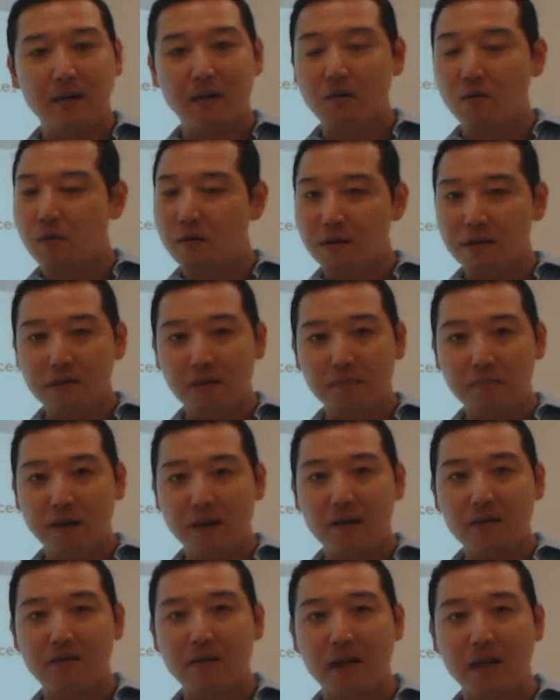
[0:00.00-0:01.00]
according to a
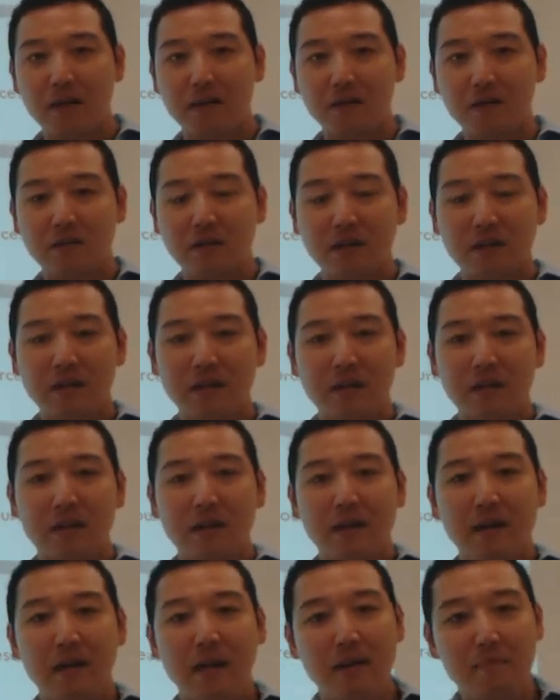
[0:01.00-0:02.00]
policy analyst.
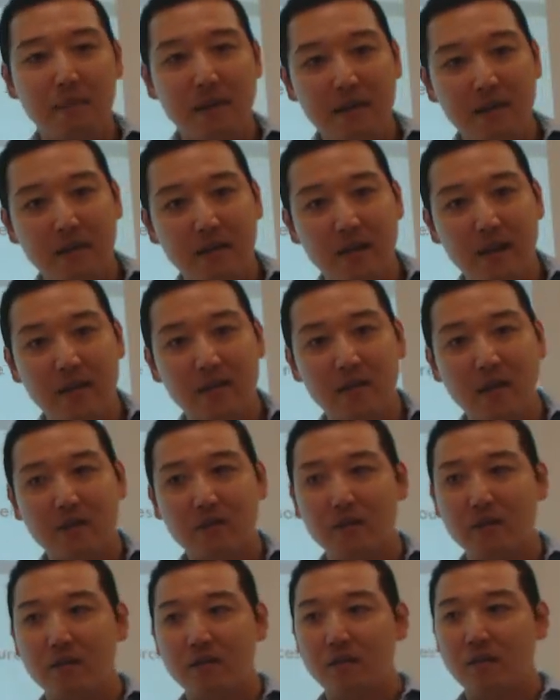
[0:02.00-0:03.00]
But
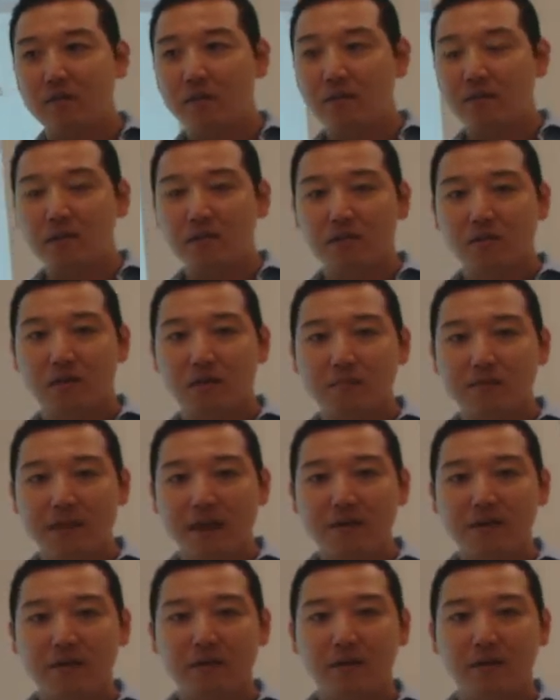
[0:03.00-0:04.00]
just to throw these terms
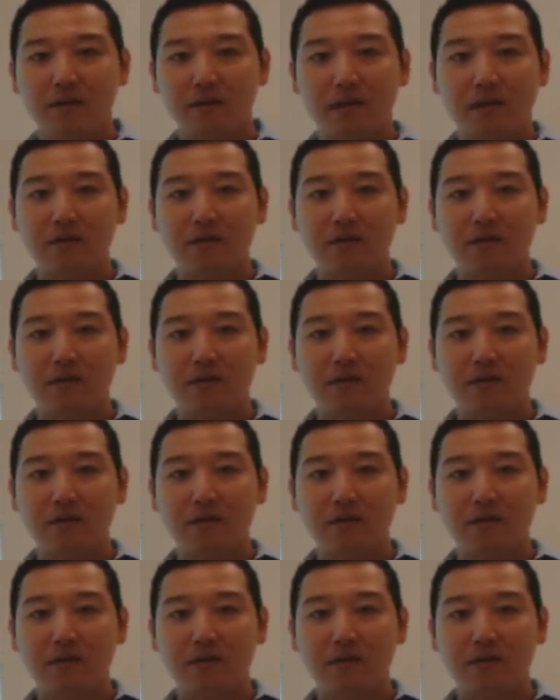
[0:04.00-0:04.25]
out there,